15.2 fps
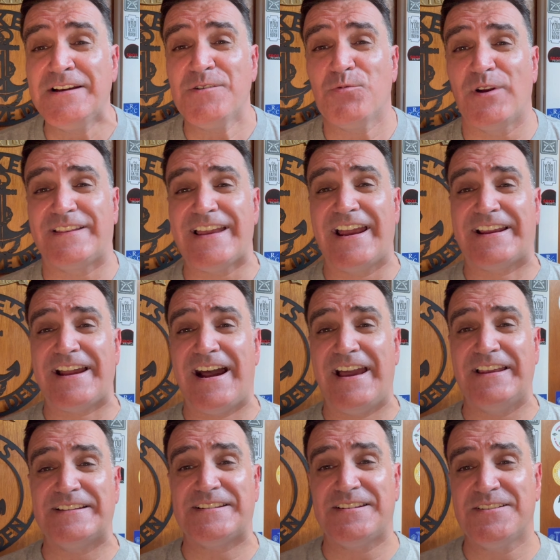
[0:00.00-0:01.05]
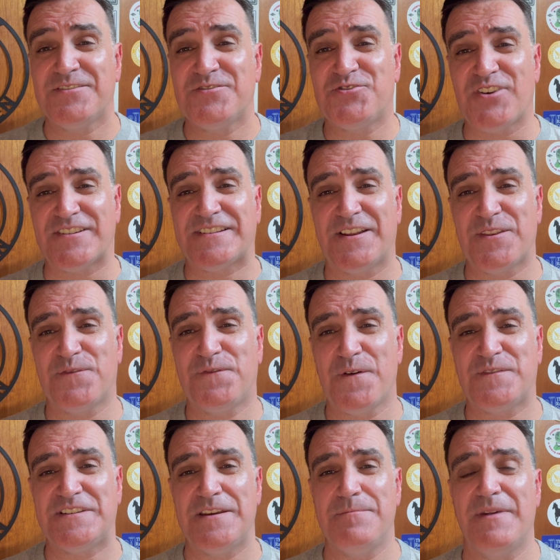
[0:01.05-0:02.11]
With that, guys, just under
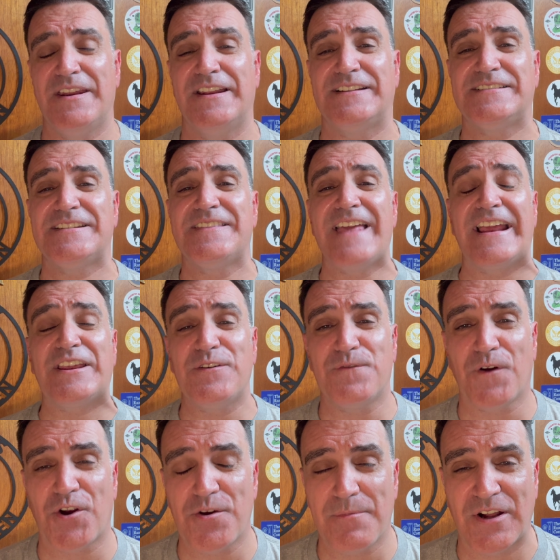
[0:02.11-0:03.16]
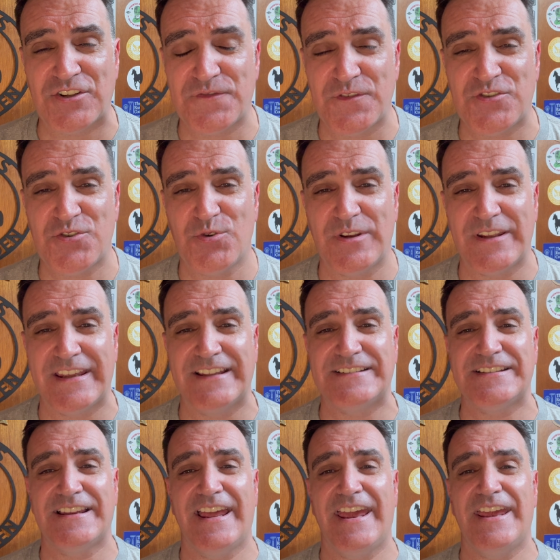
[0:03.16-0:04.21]
15 minutes. Thank you very much for tuning in
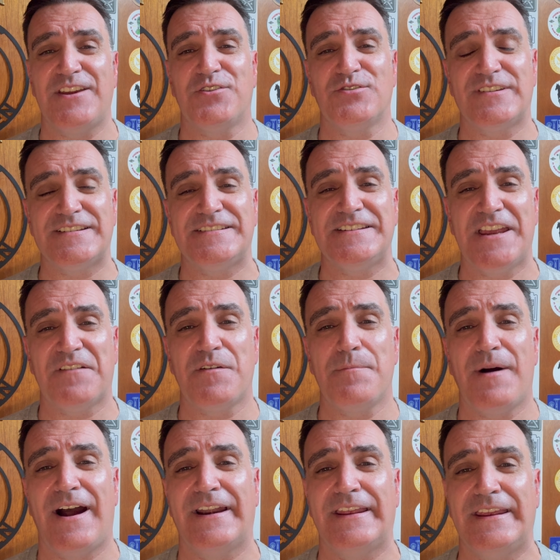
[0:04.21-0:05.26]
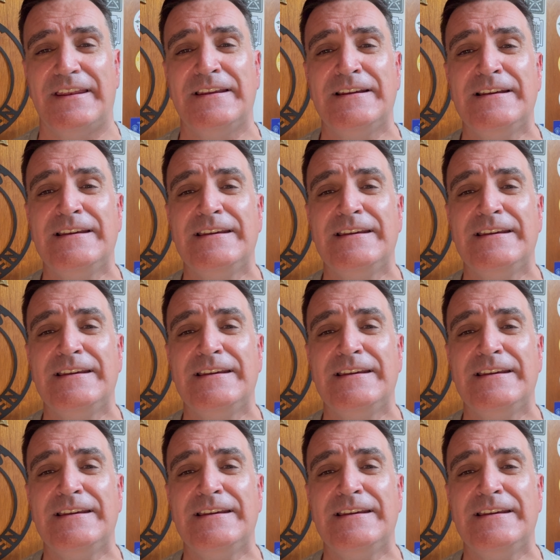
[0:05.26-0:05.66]
today. Good to see everybody.